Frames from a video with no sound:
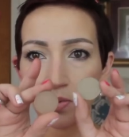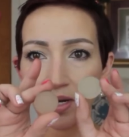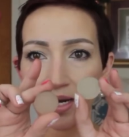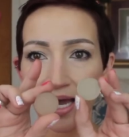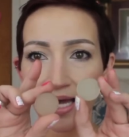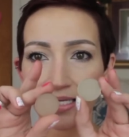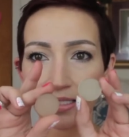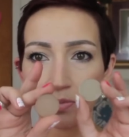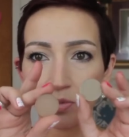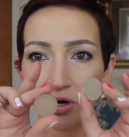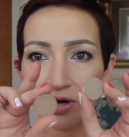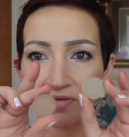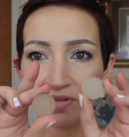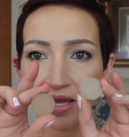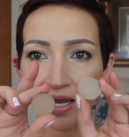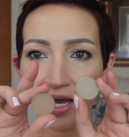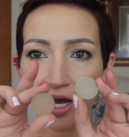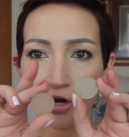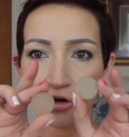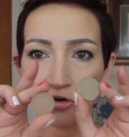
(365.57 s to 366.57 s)
one has more of
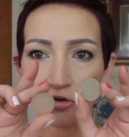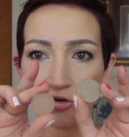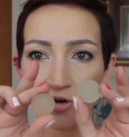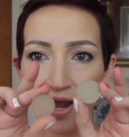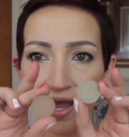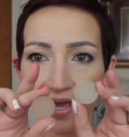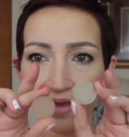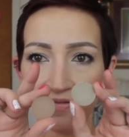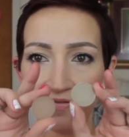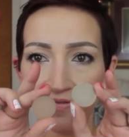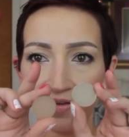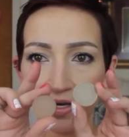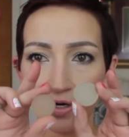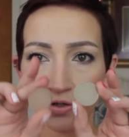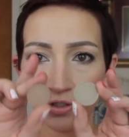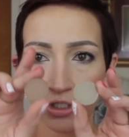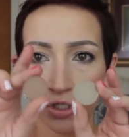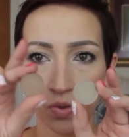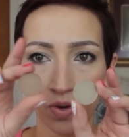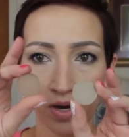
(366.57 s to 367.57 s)
like a gray
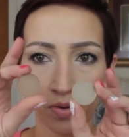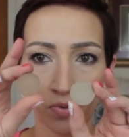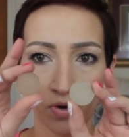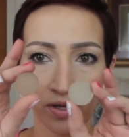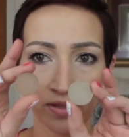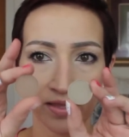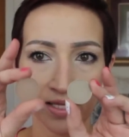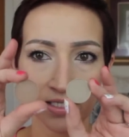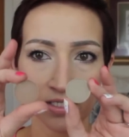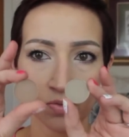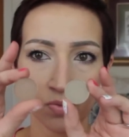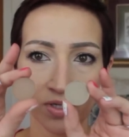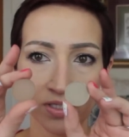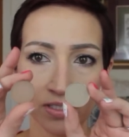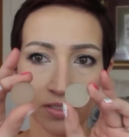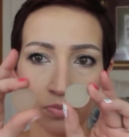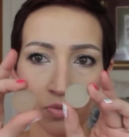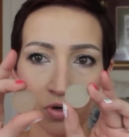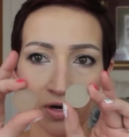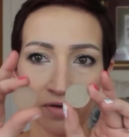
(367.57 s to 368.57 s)
feel to it where this
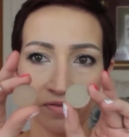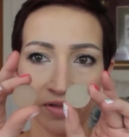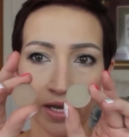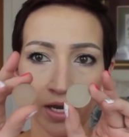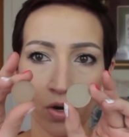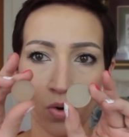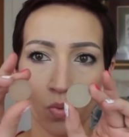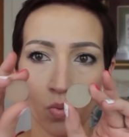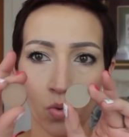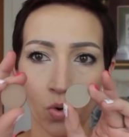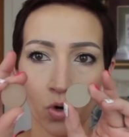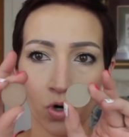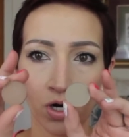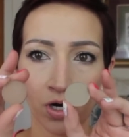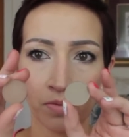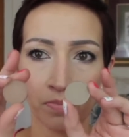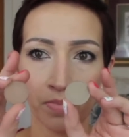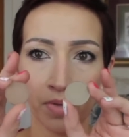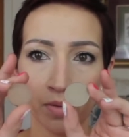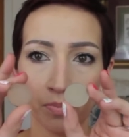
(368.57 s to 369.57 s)
one's more of like a
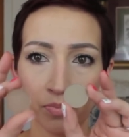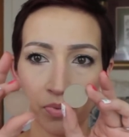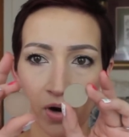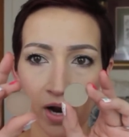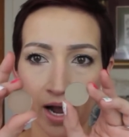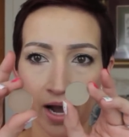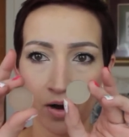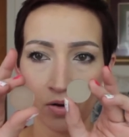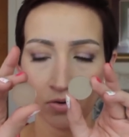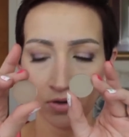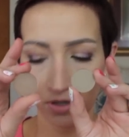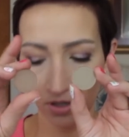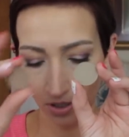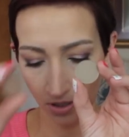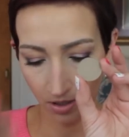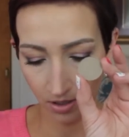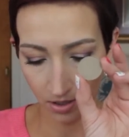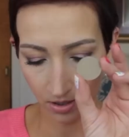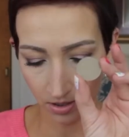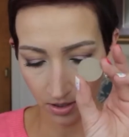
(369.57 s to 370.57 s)
warm brown.
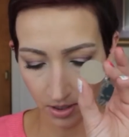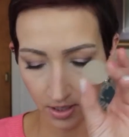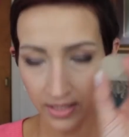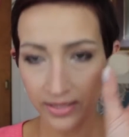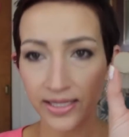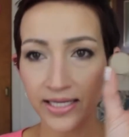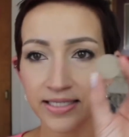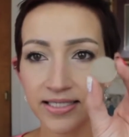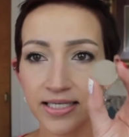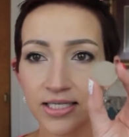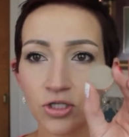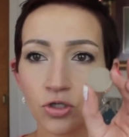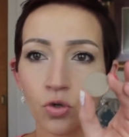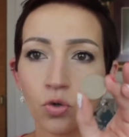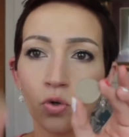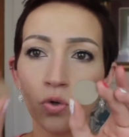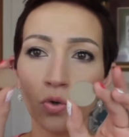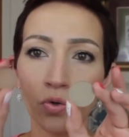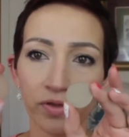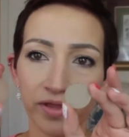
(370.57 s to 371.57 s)
This is
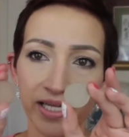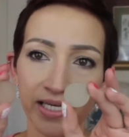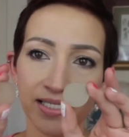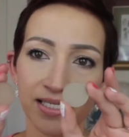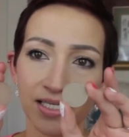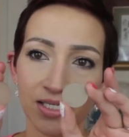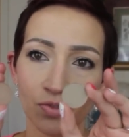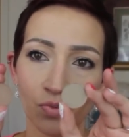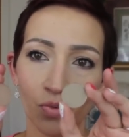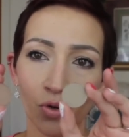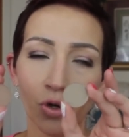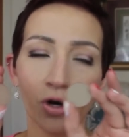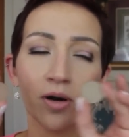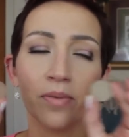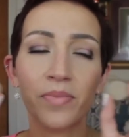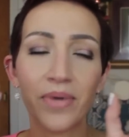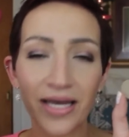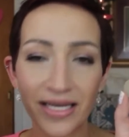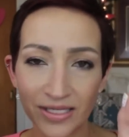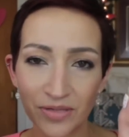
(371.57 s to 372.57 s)
cool, this is
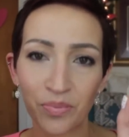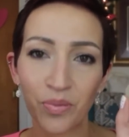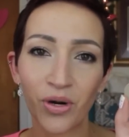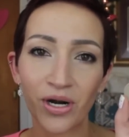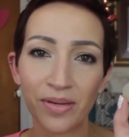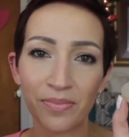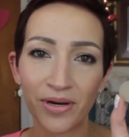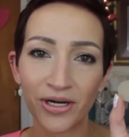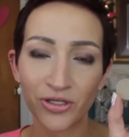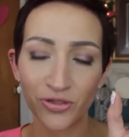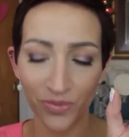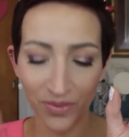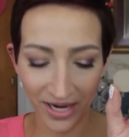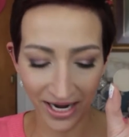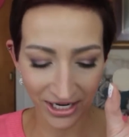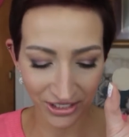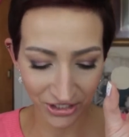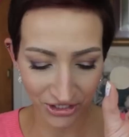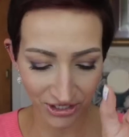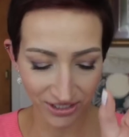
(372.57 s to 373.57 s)
warm is pretty much what
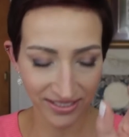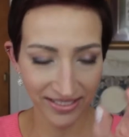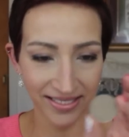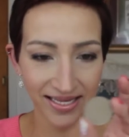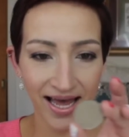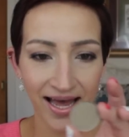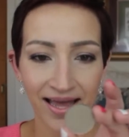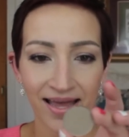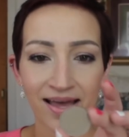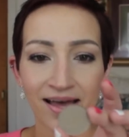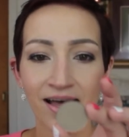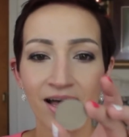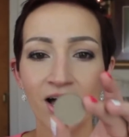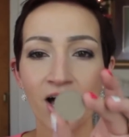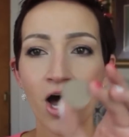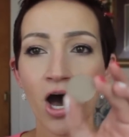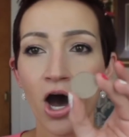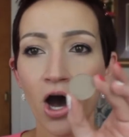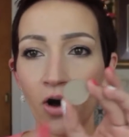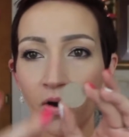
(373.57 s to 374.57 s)
I should say.
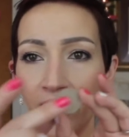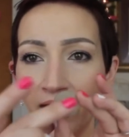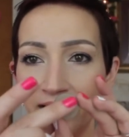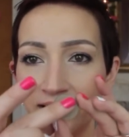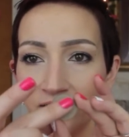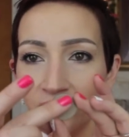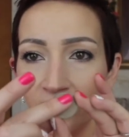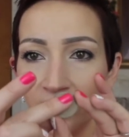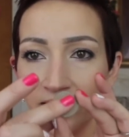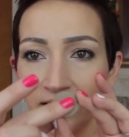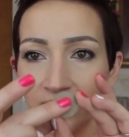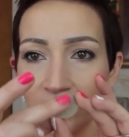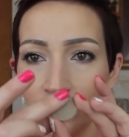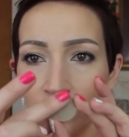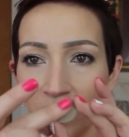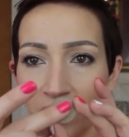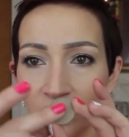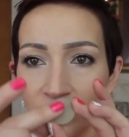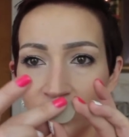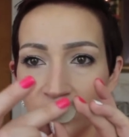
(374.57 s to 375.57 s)
Okay, so let's
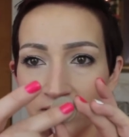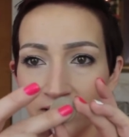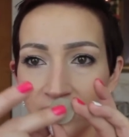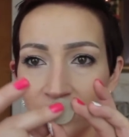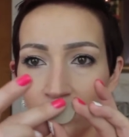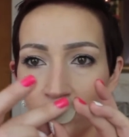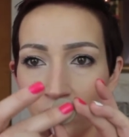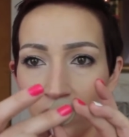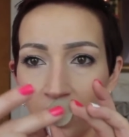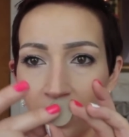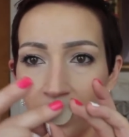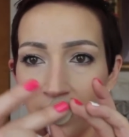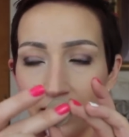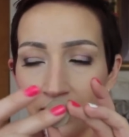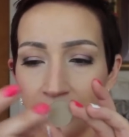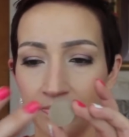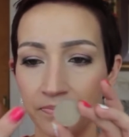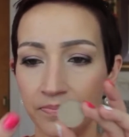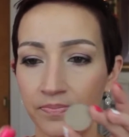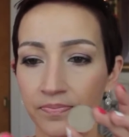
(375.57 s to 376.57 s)
swatch this little
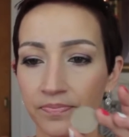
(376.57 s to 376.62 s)
guy.